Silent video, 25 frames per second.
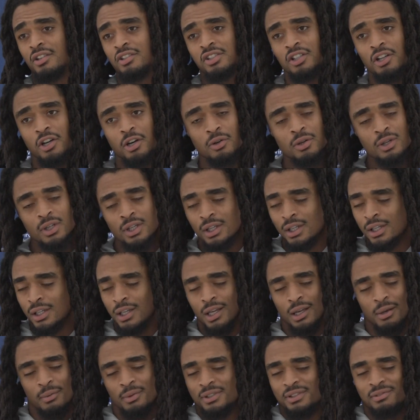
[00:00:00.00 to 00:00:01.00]
So
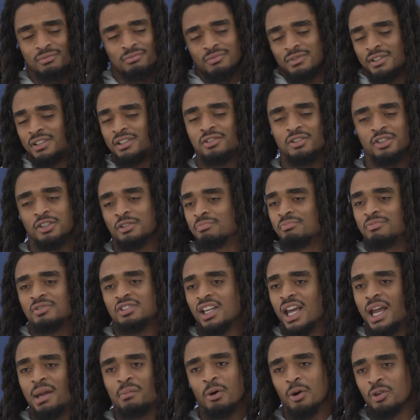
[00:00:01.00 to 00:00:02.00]
it's just
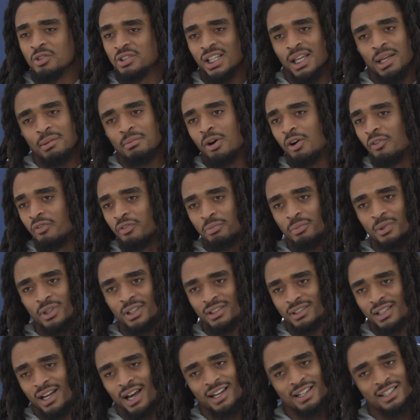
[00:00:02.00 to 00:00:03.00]
same old for
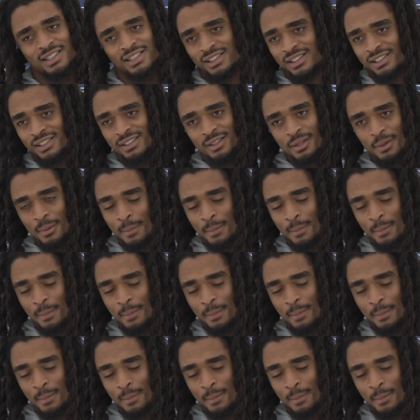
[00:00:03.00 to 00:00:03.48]
me, honestly.